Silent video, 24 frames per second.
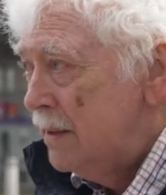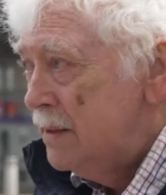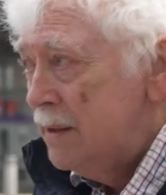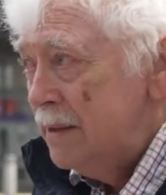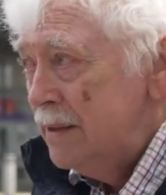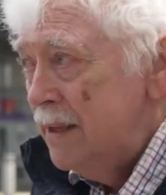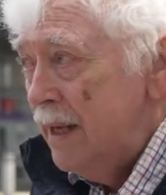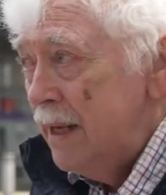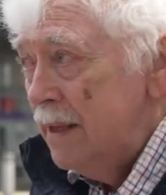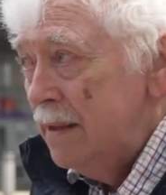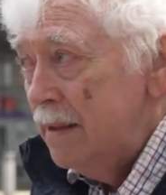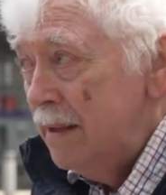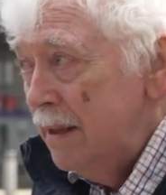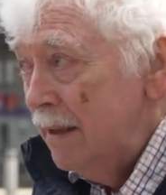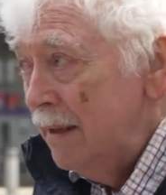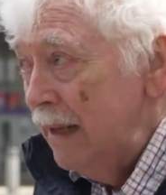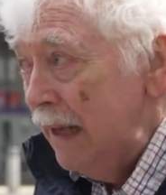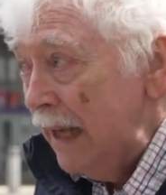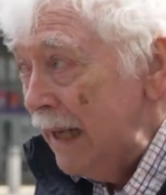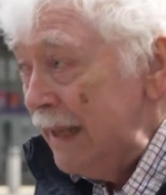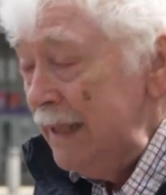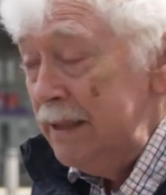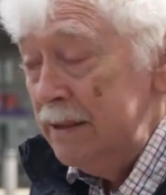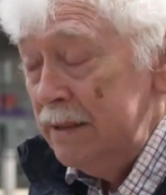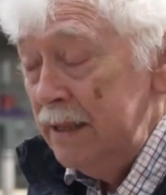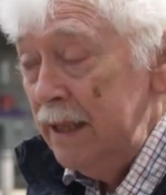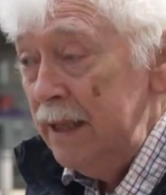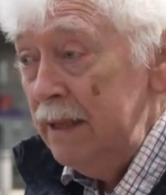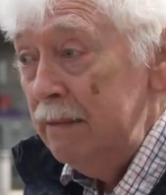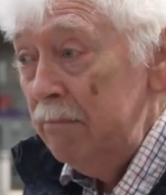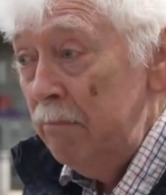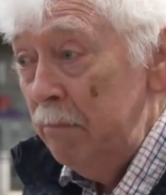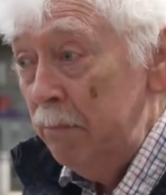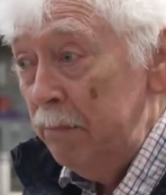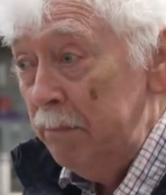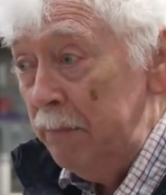as I said,
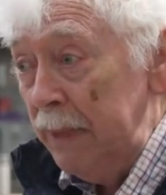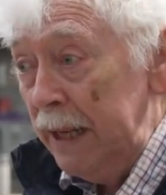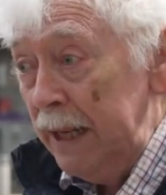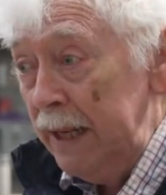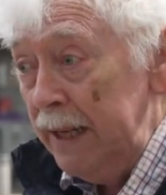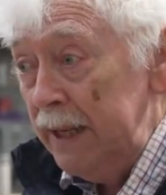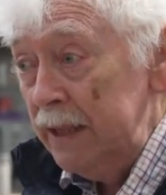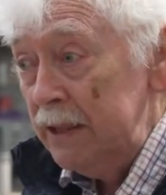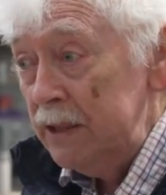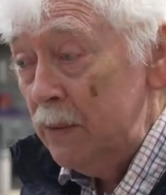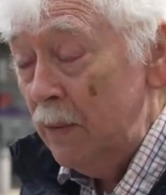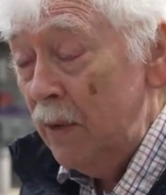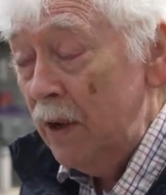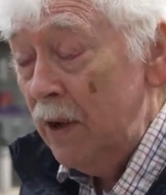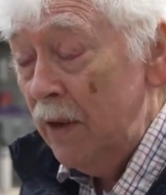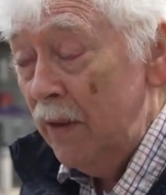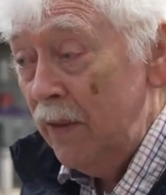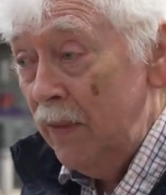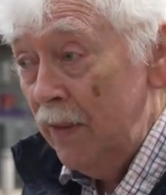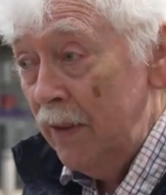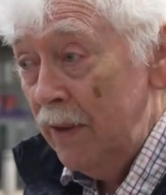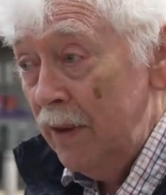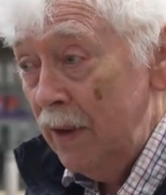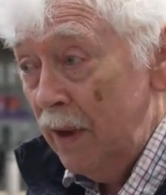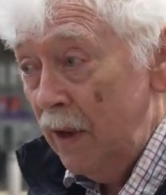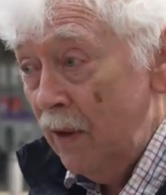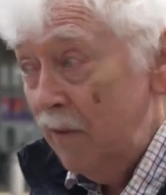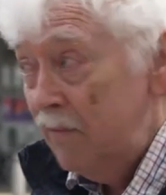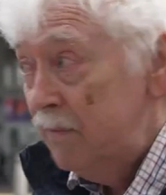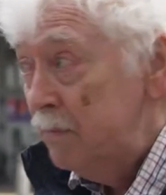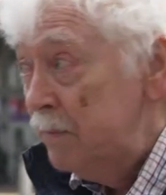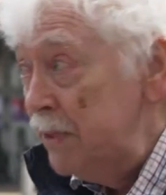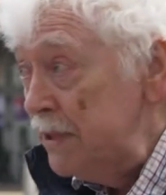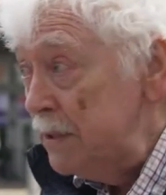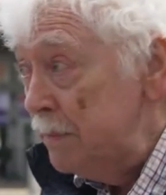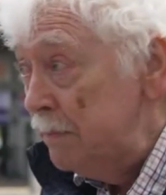£19 billion's worth
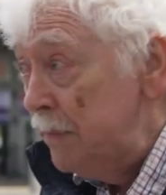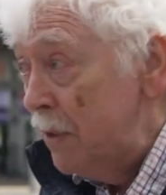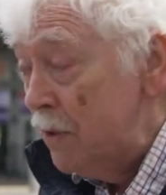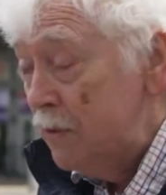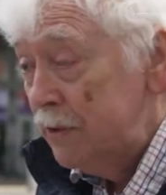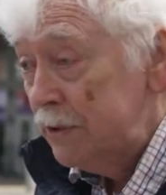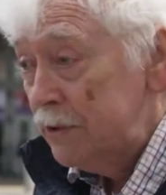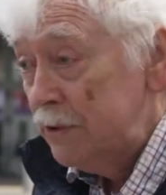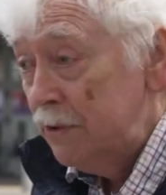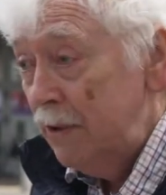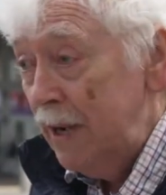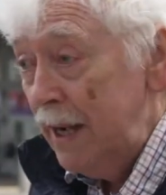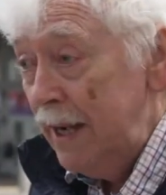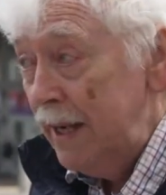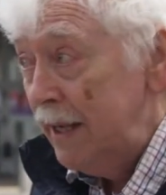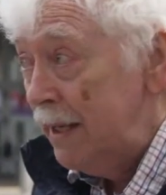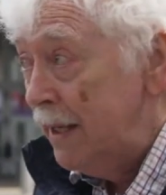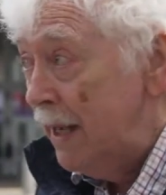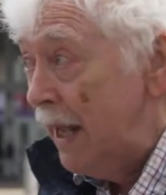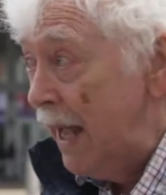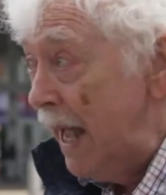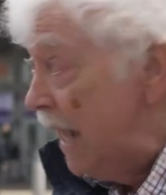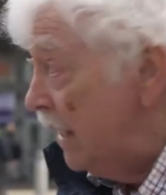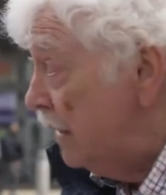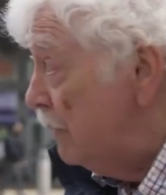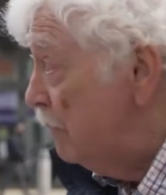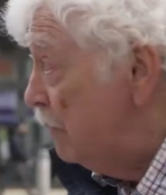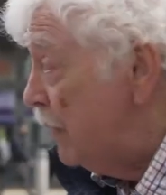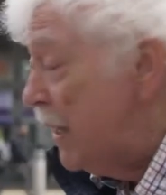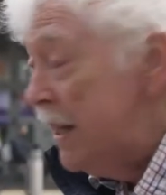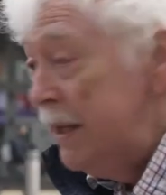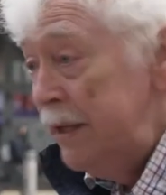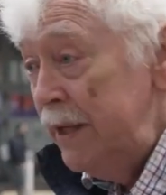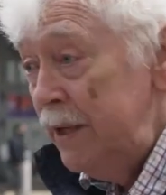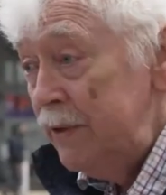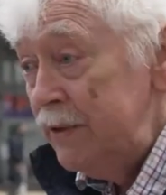of bespoke train and a
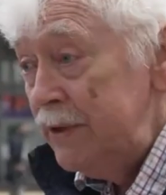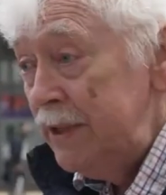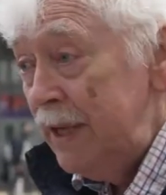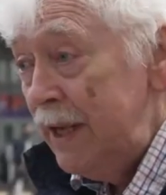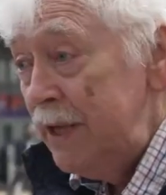brand new